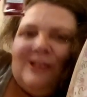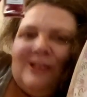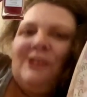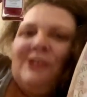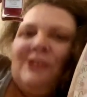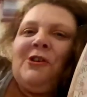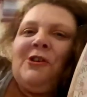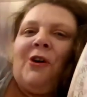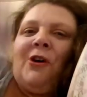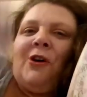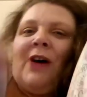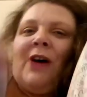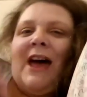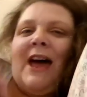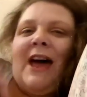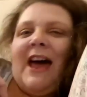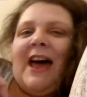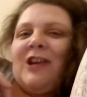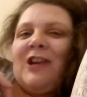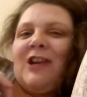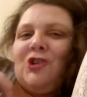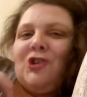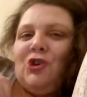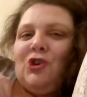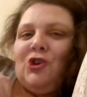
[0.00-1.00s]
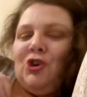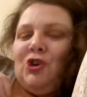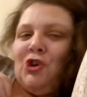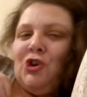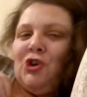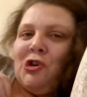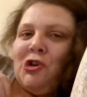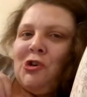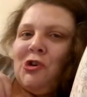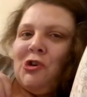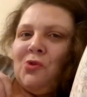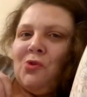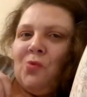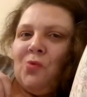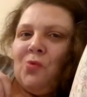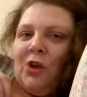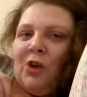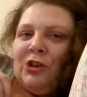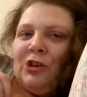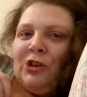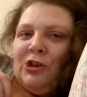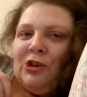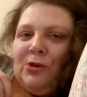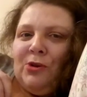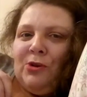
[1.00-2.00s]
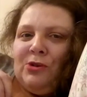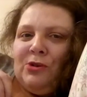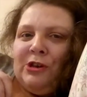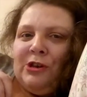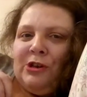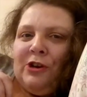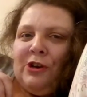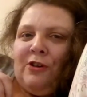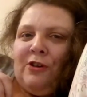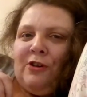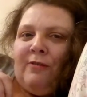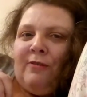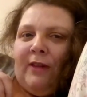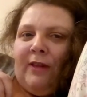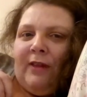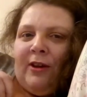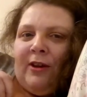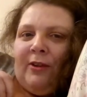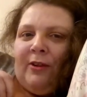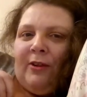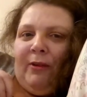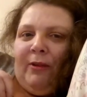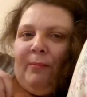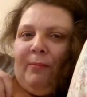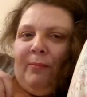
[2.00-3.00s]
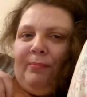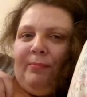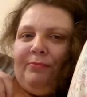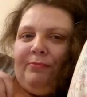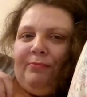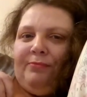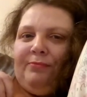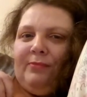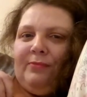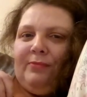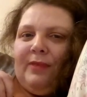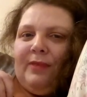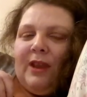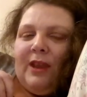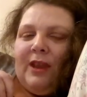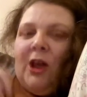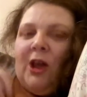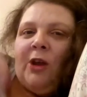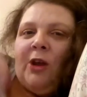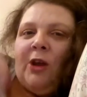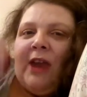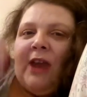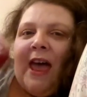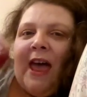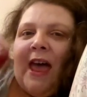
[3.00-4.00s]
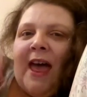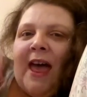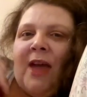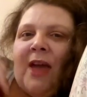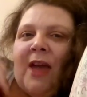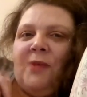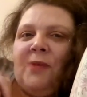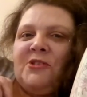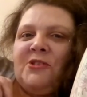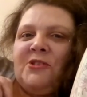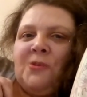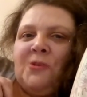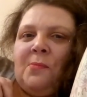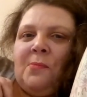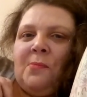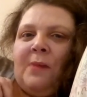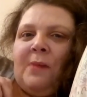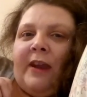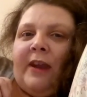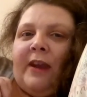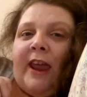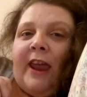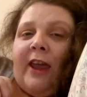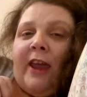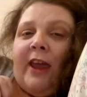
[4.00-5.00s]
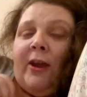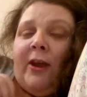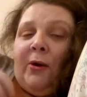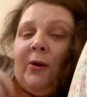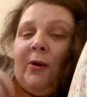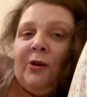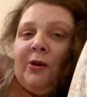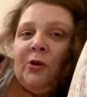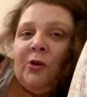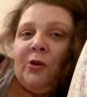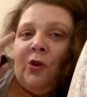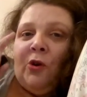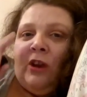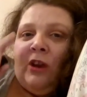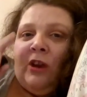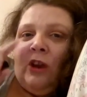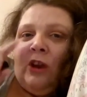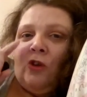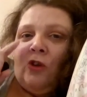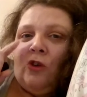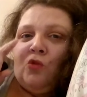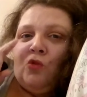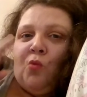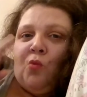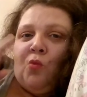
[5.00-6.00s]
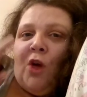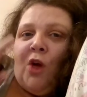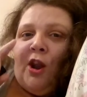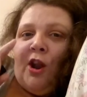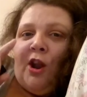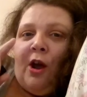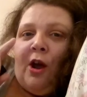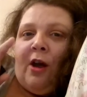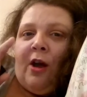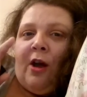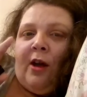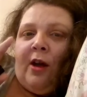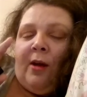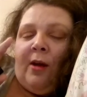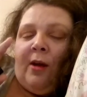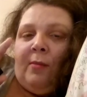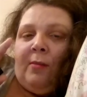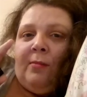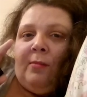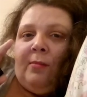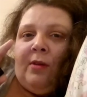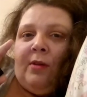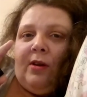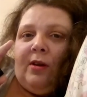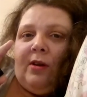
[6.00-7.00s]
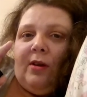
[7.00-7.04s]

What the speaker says: Do you know, I should do a tutorial on how somebody who can only use one arm